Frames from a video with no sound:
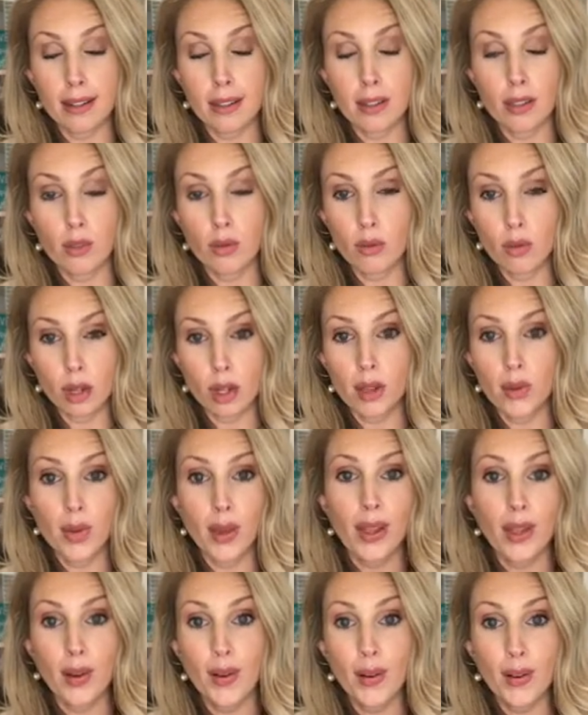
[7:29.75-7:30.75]
It's really,
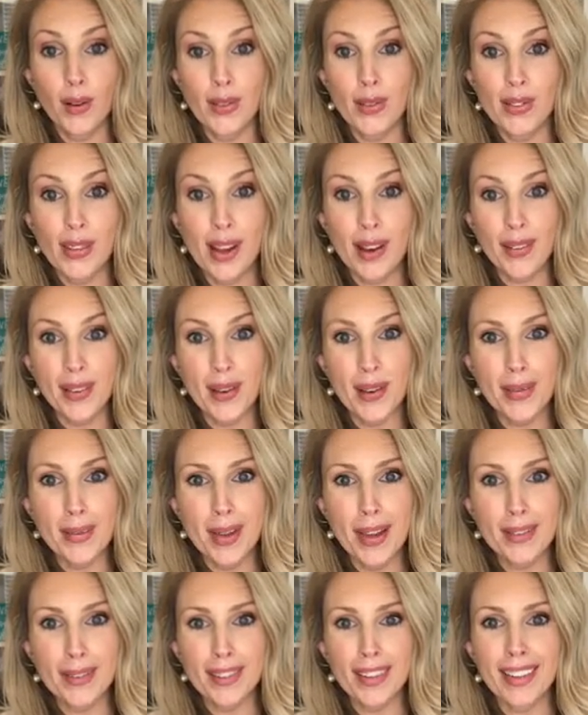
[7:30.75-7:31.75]
really cool. So I hope
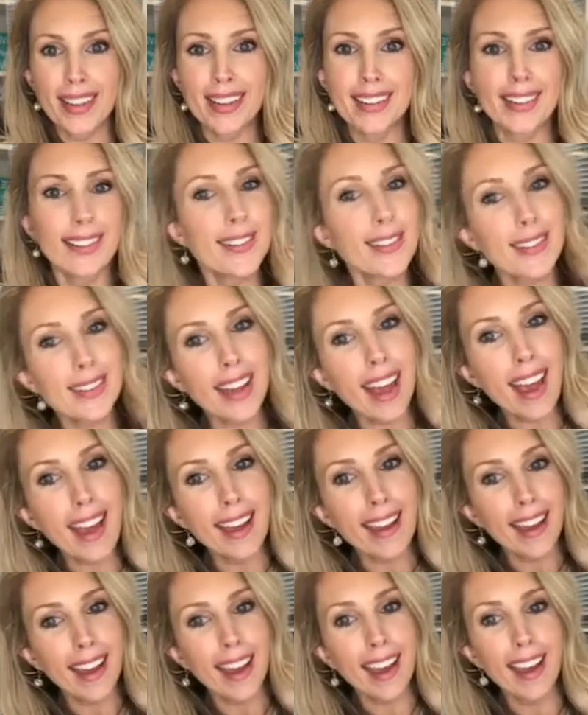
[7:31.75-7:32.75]
you have a great Tuesday,
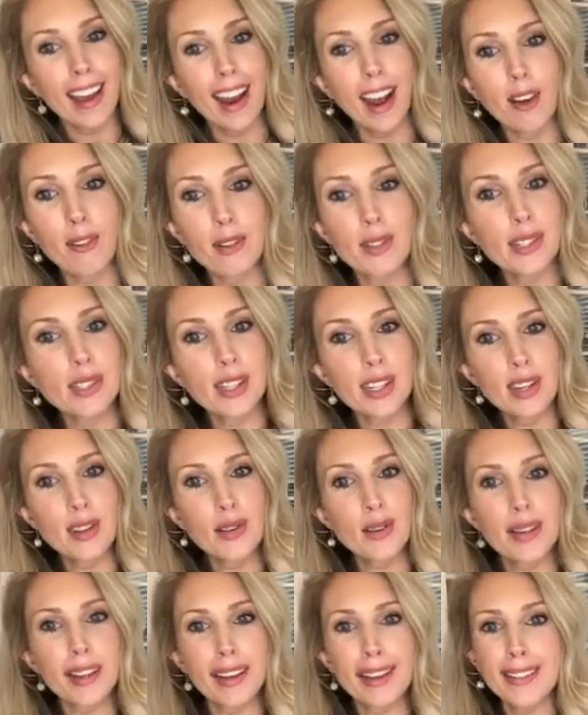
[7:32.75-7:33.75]
and I will see
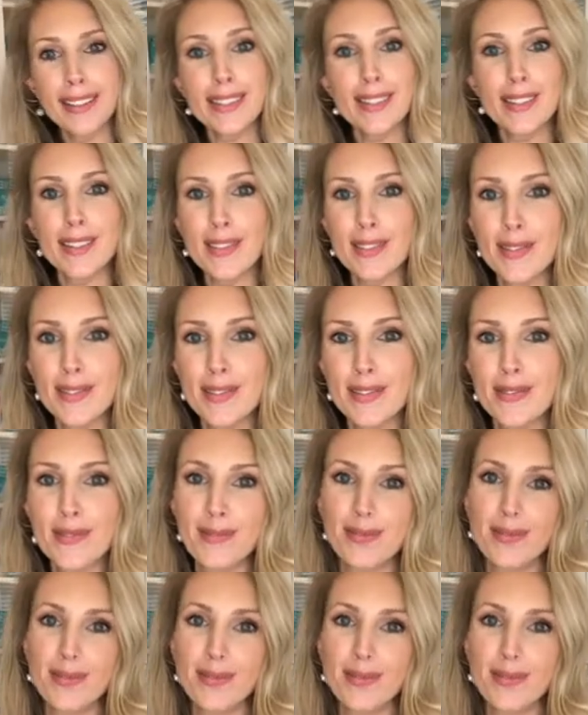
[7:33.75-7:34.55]
you again soon.